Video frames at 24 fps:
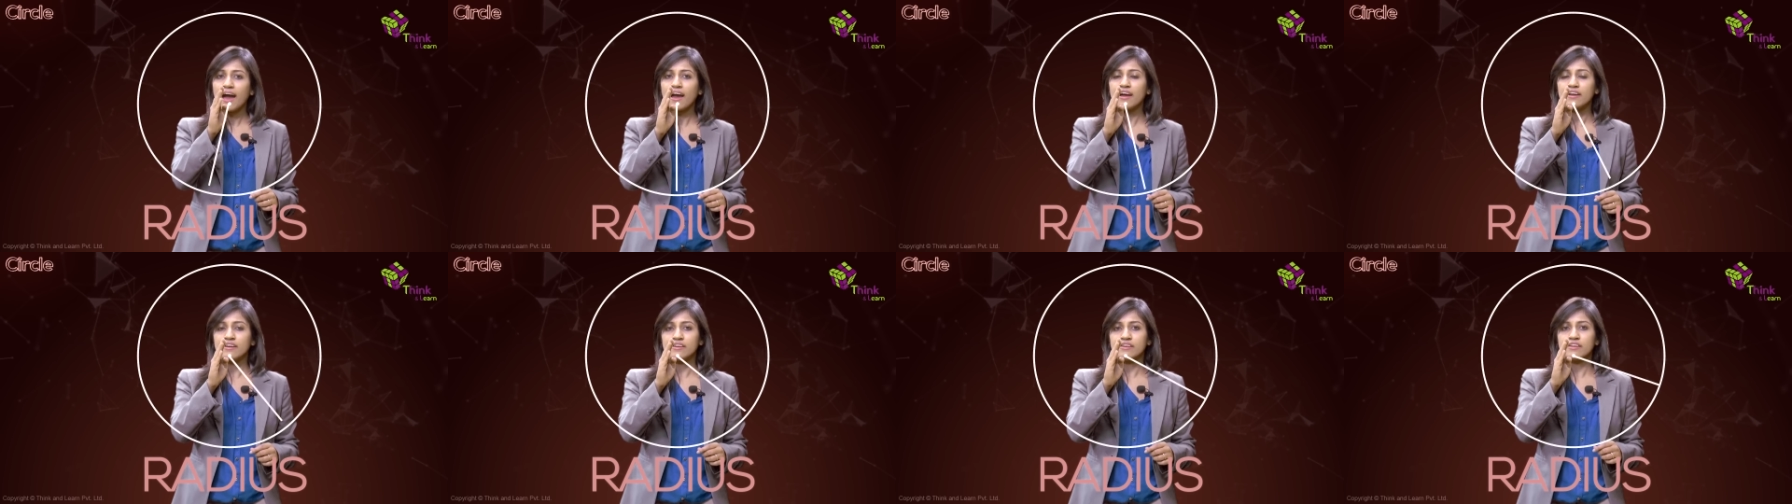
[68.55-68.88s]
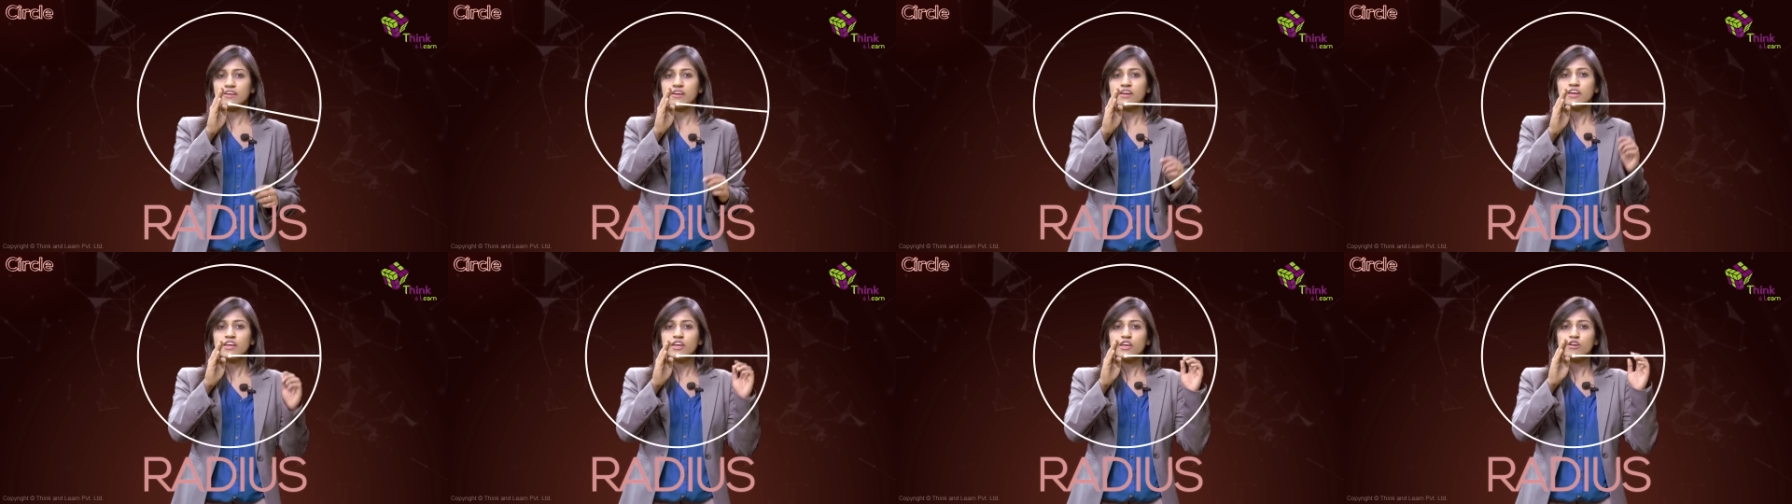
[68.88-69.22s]

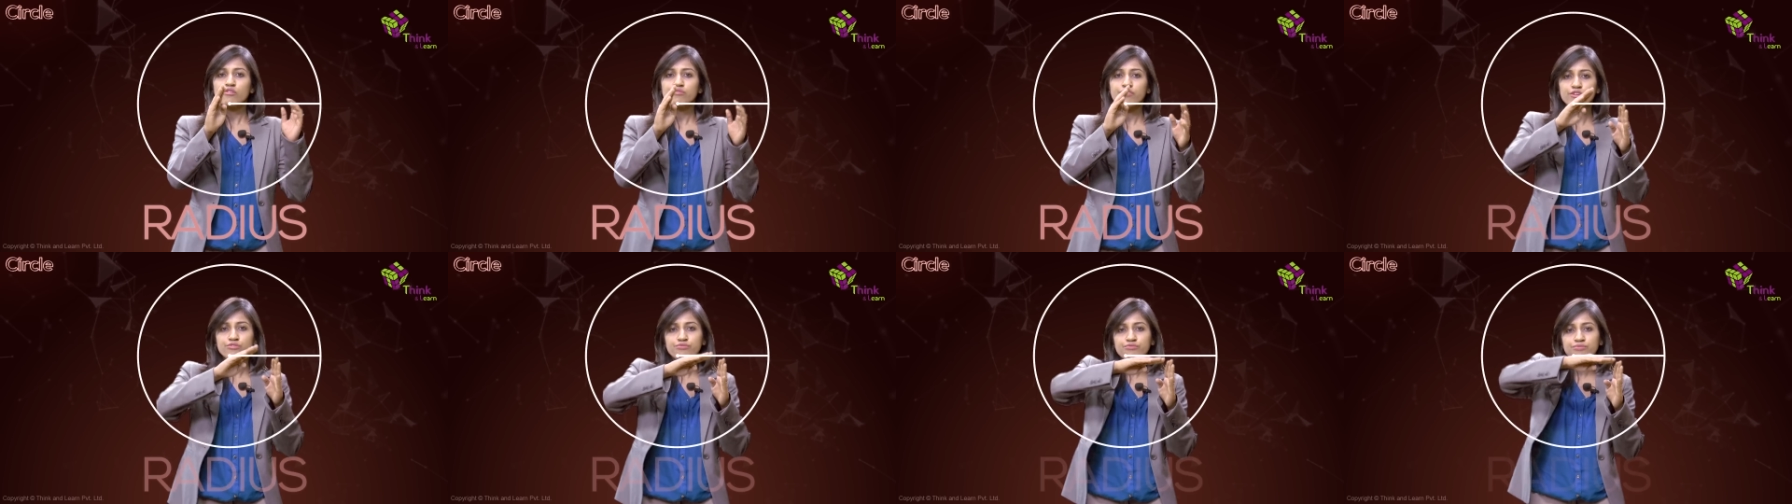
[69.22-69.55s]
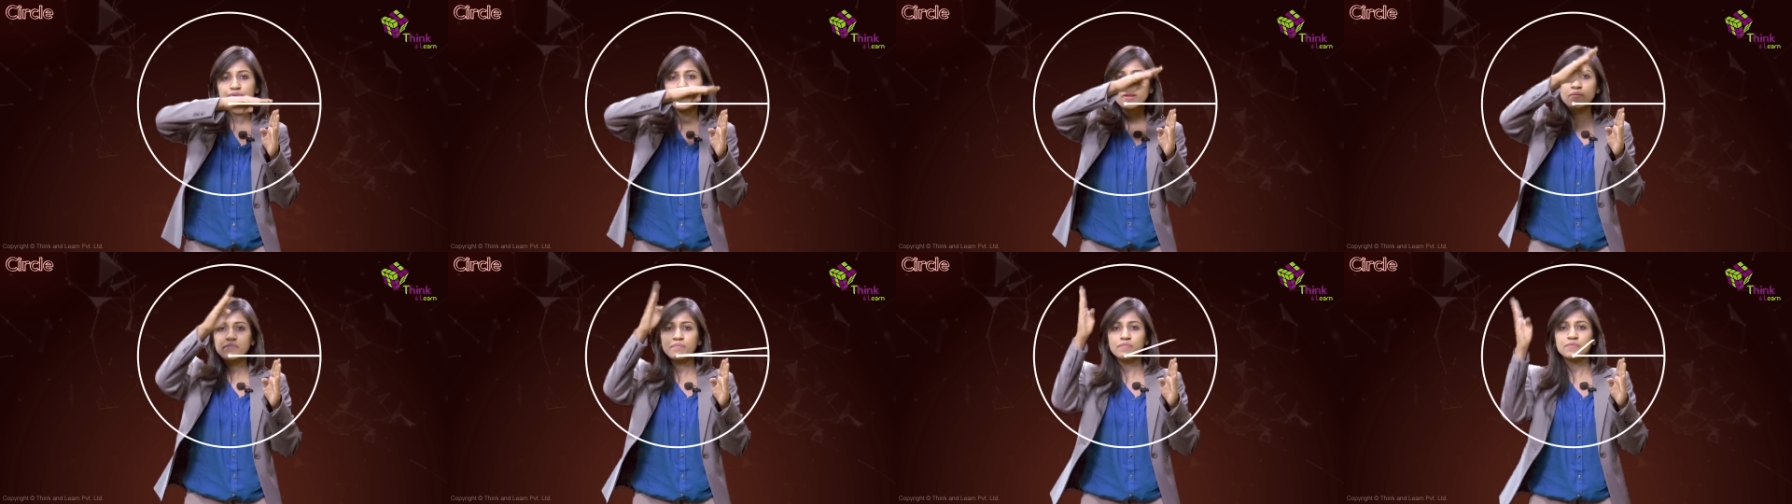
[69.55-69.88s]
And if I
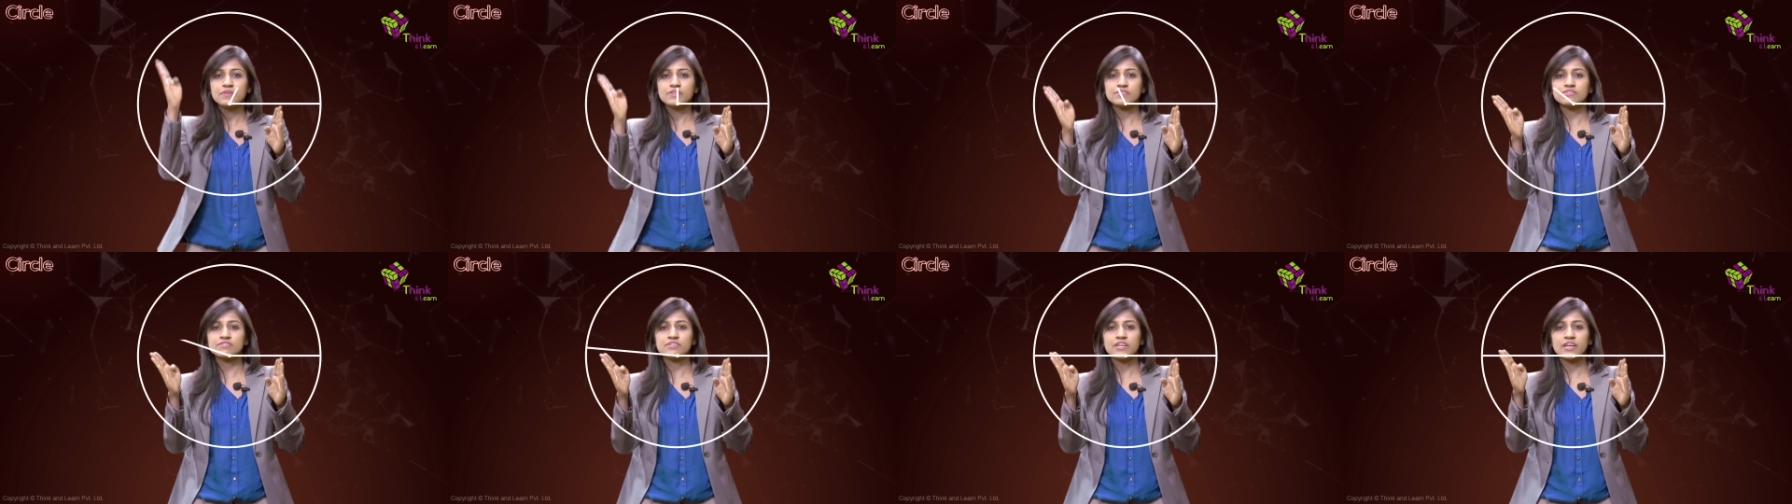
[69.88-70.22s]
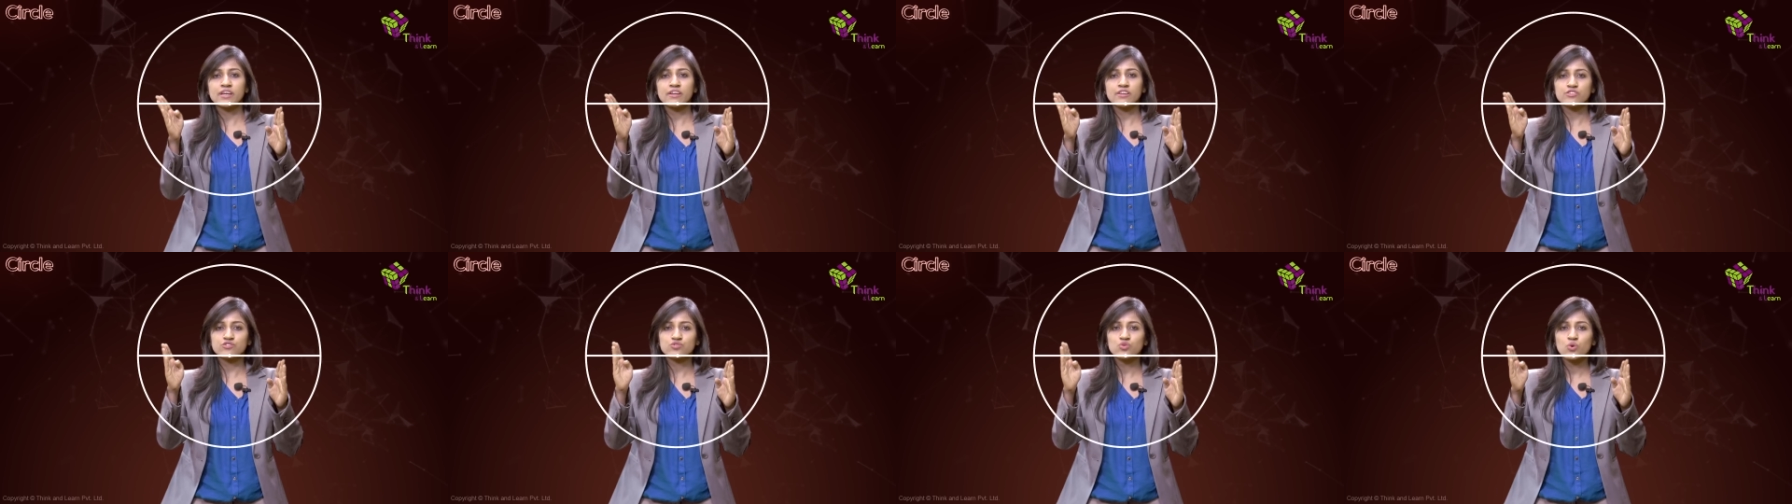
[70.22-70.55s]
flip this
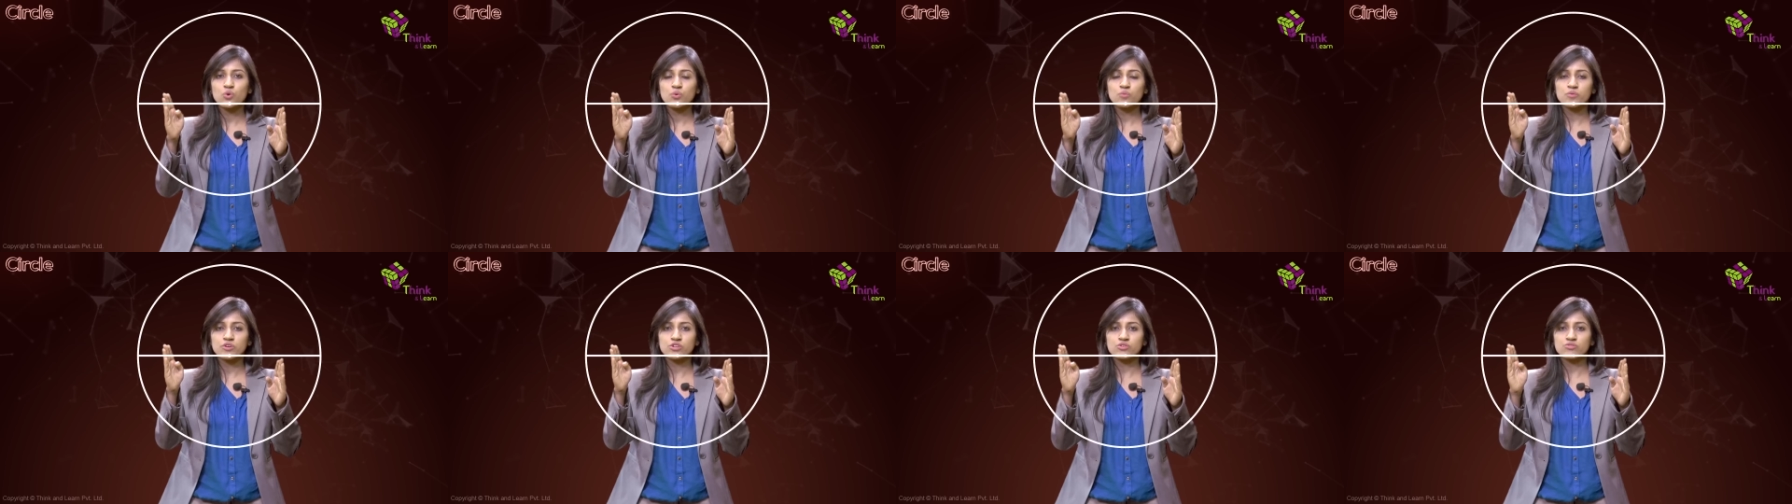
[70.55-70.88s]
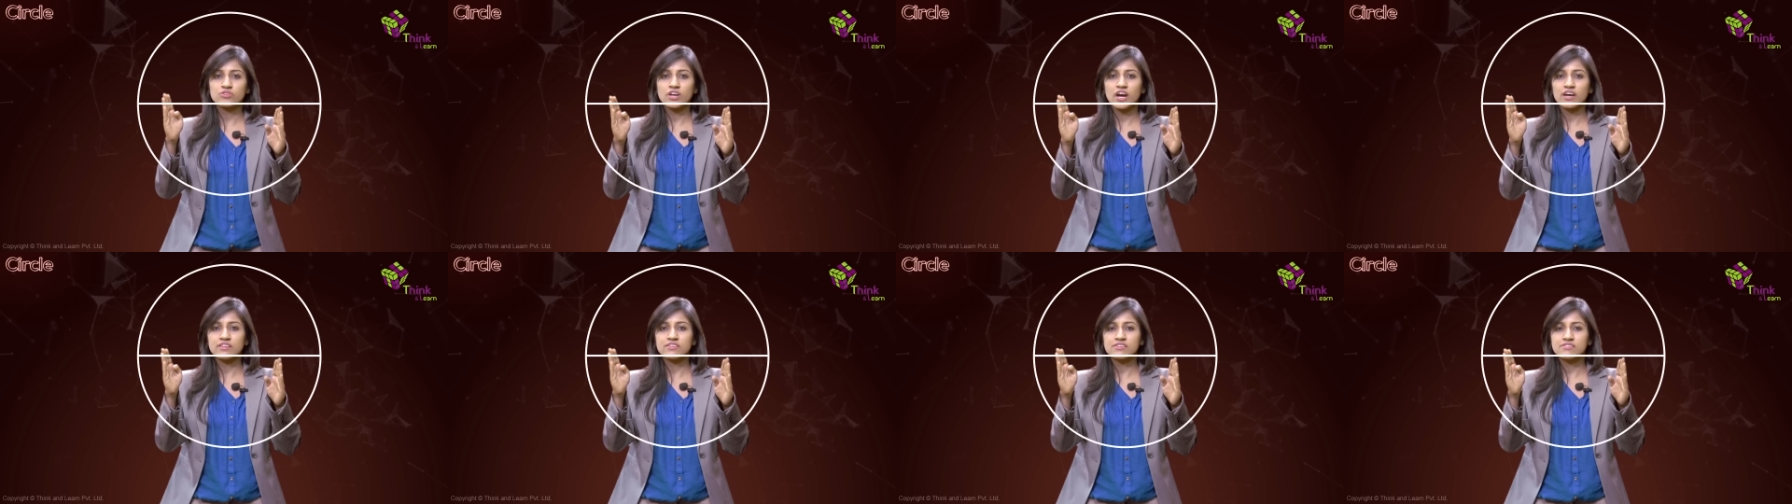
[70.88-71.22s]
radius over
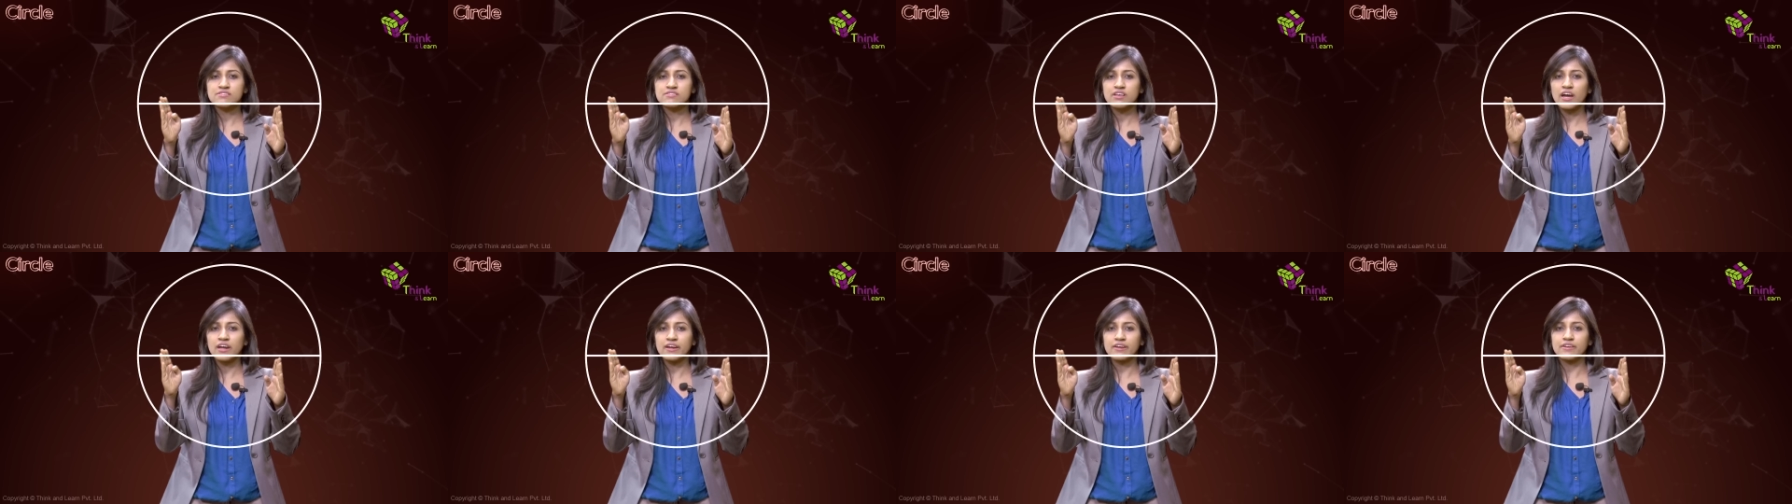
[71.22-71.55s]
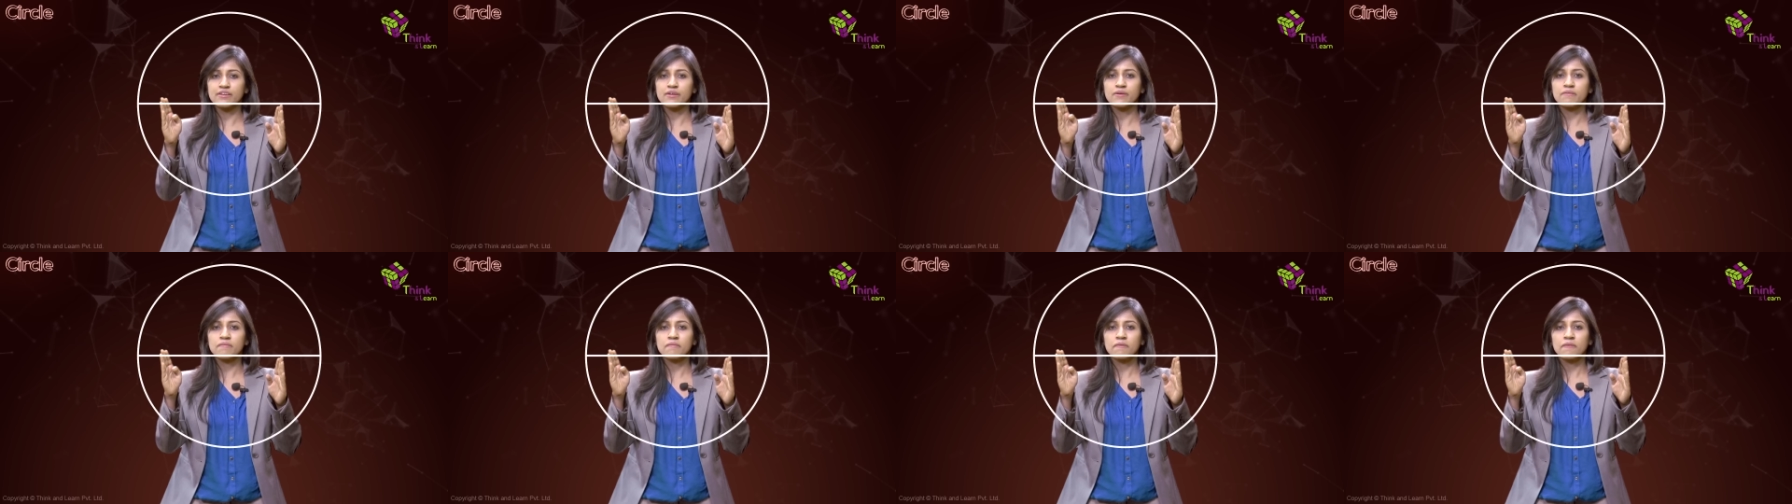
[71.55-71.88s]
to the other
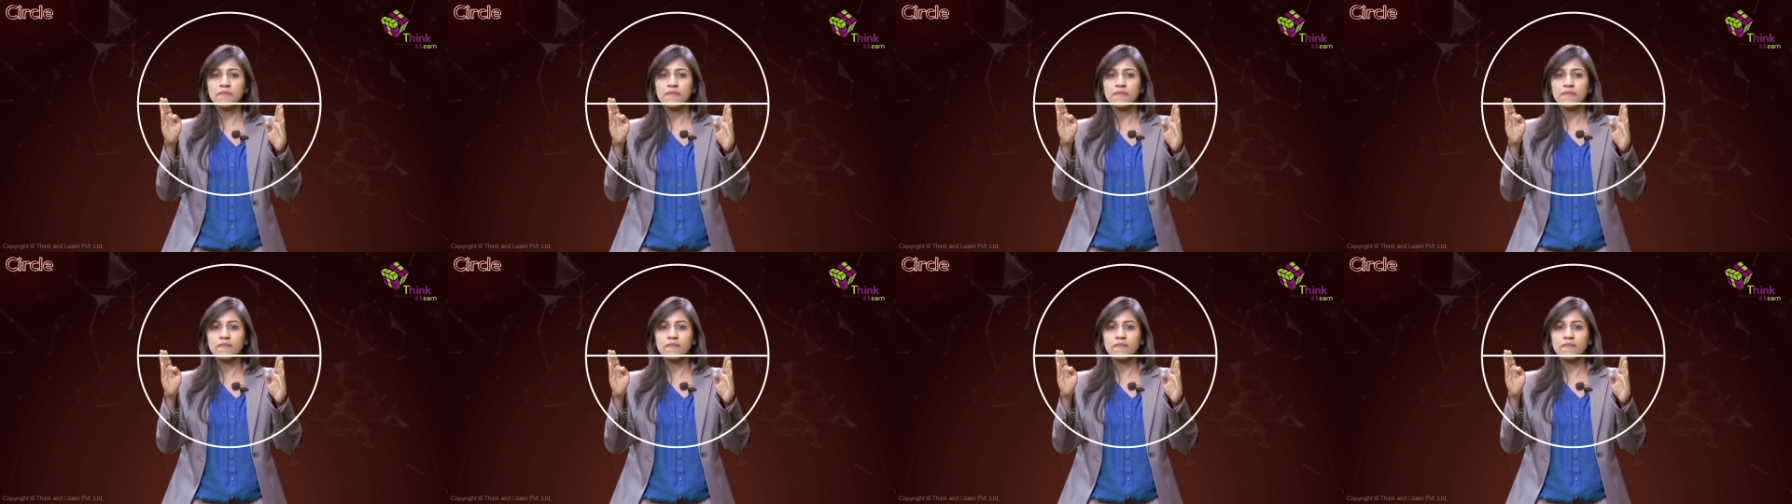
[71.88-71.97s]
side,